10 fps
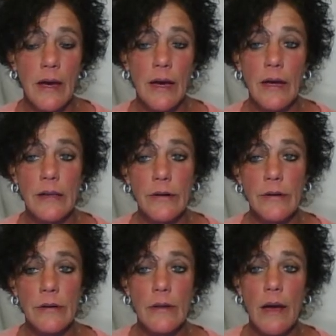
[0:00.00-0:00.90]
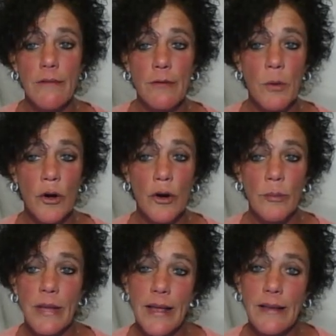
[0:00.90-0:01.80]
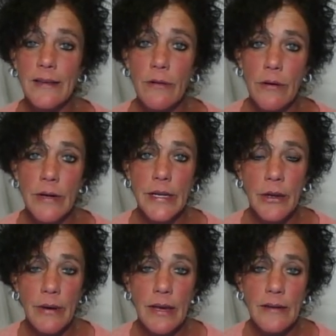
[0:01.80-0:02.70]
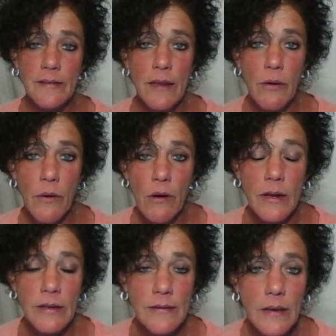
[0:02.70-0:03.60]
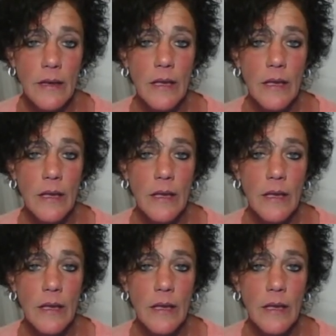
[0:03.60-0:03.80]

I learned a lot from her, but I did already know how to see auras.